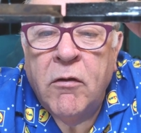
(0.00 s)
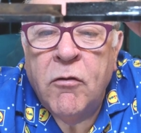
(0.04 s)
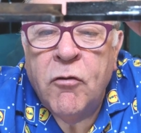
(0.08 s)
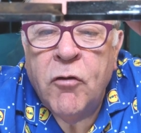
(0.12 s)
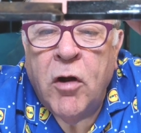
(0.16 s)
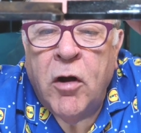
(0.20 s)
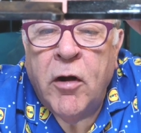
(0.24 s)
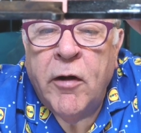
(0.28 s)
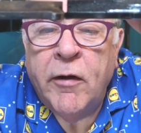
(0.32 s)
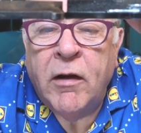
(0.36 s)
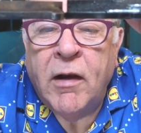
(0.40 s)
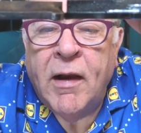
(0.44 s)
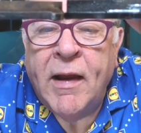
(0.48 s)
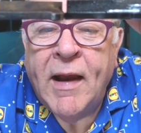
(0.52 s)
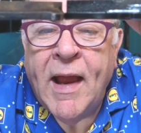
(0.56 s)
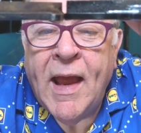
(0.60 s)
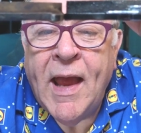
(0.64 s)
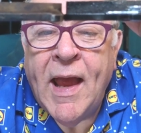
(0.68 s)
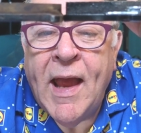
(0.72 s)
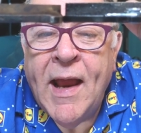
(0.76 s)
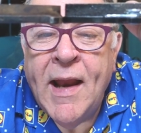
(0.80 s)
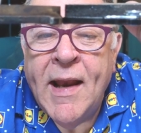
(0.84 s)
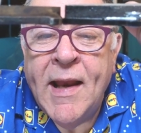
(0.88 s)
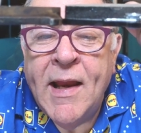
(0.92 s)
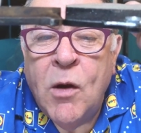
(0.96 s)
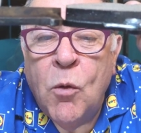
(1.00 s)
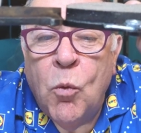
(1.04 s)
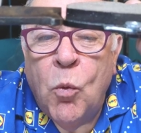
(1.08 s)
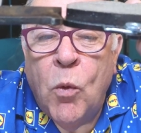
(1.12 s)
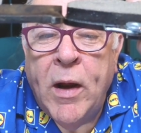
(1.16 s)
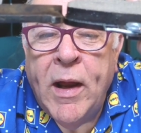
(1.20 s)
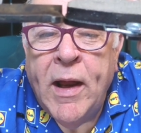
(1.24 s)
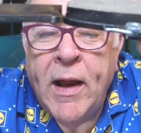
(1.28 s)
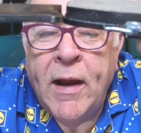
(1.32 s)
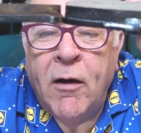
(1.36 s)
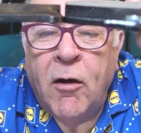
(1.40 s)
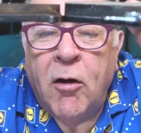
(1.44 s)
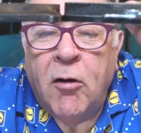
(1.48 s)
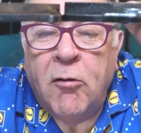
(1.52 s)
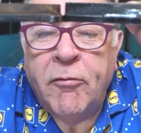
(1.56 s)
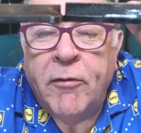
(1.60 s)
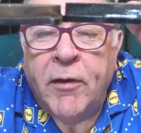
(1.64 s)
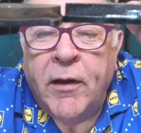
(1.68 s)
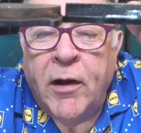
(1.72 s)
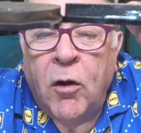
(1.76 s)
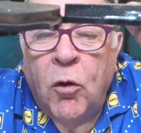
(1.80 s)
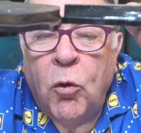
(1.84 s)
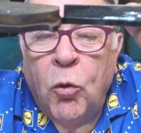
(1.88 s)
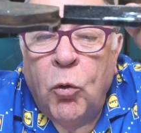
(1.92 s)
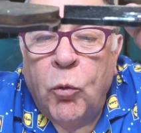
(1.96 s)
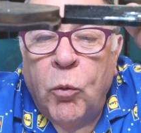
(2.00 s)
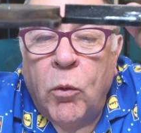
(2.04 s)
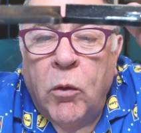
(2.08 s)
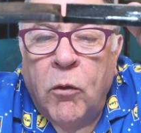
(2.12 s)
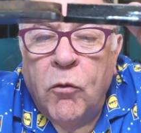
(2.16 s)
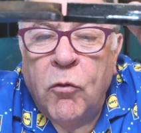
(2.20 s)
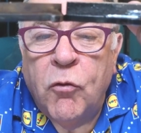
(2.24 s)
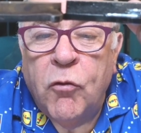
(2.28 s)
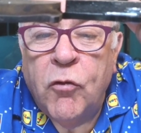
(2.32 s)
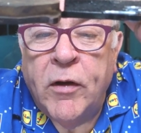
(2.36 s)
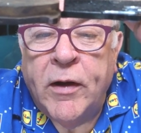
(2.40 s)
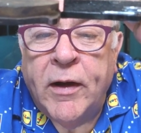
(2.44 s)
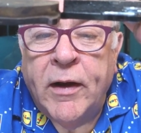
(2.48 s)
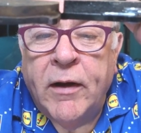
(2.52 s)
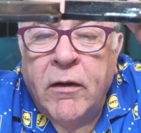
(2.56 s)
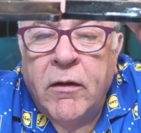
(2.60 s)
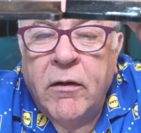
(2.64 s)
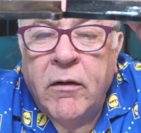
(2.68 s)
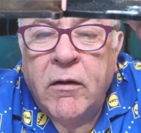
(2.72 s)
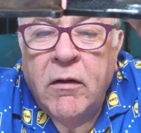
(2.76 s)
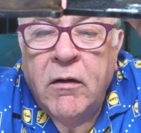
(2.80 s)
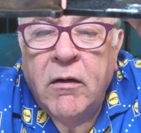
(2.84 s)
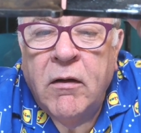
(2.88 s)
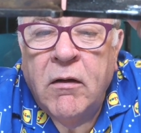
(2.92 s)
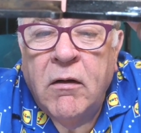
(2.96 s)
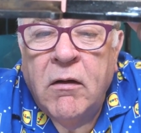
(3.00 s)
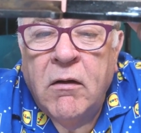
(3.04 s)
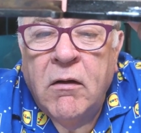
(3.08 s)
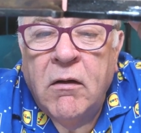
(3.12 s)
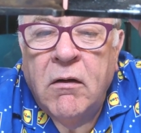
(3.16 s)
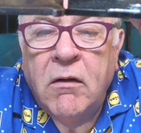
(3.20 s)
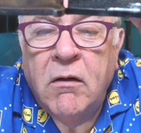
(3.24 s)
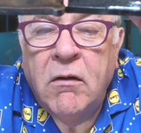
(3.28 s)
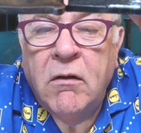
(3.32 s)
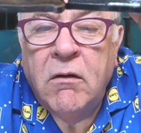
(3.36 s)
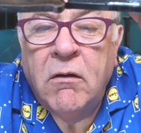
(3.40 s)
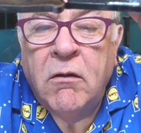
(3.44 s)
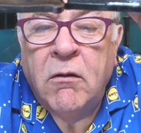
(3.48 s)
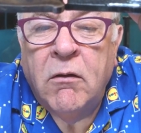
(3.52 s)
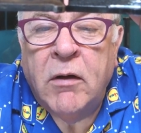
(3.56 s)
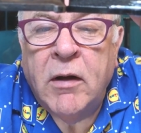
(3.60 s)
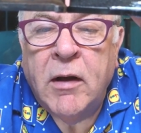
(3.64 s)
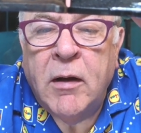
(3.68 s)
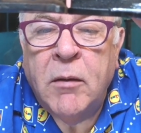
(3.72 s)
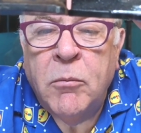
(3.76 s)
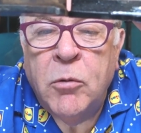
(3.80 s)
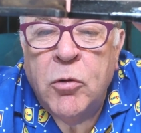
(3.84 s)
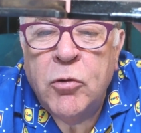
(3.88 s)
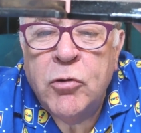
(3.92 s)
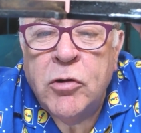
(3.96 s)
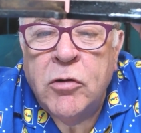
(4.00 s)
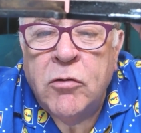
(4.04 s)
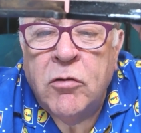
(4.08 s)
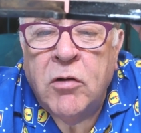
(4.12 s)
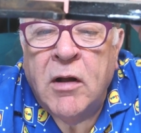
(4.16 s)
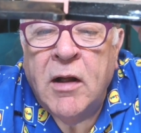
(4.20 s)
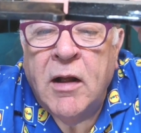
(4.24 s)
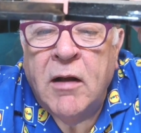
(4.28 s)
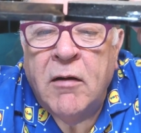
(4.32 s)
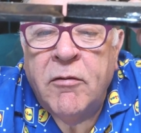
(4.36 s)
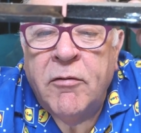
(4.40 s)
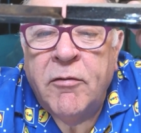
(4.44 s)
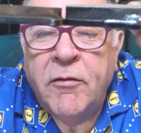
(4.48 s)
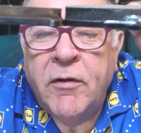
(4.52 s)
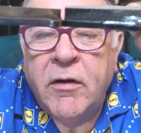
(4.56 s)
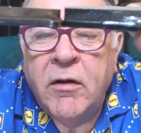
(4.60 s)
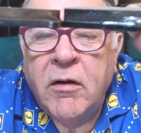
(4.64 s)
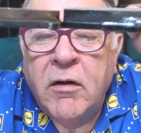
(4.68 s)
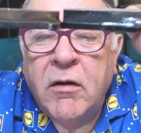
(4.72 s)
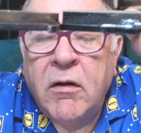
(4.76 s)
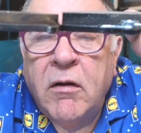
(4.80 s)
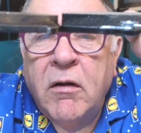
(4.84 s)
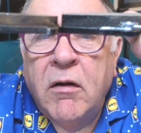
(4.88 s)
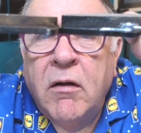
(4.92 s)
There's hardly any wear off the old ones here. Look how much is left.